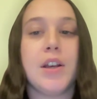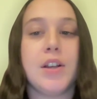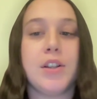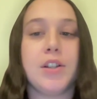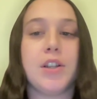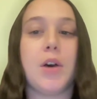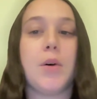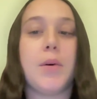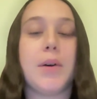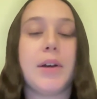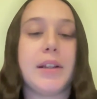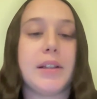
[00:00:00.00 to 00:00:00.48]

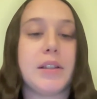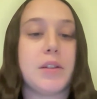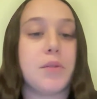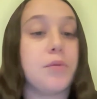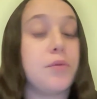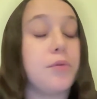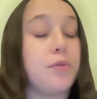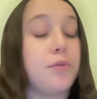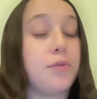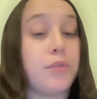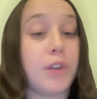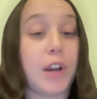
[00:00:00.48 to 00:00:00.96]
So it's
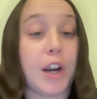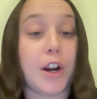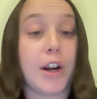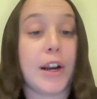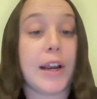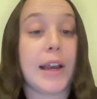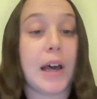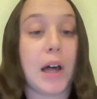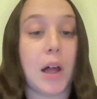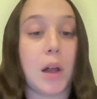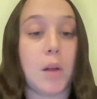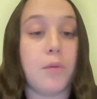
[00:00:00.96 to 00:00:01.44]

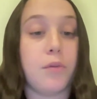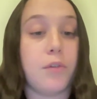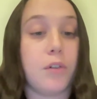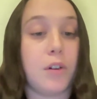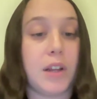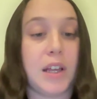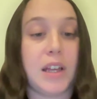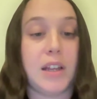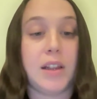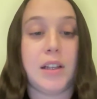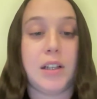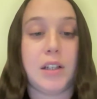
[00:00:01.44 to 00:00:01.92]
very
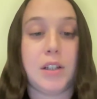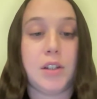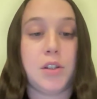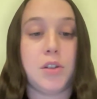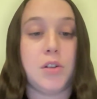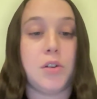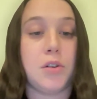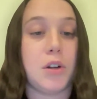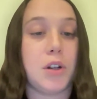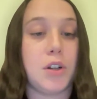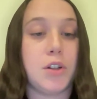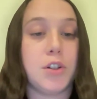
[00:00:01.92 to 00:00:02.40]
helpful that these
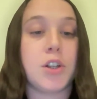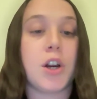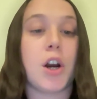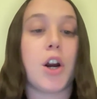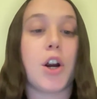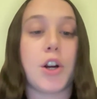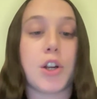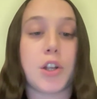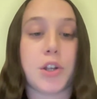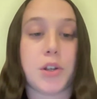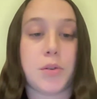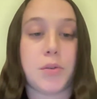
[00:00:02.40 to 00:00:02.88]
students
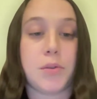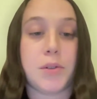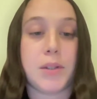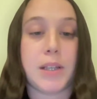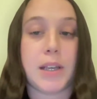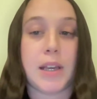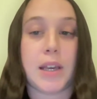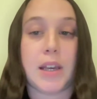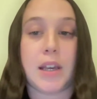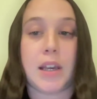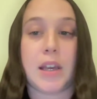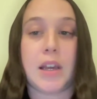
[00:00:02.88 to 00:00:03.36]
are
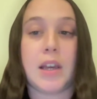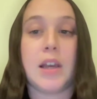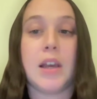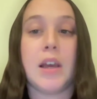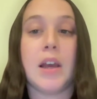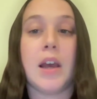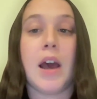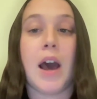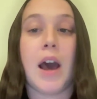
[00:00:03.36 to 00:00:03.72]
using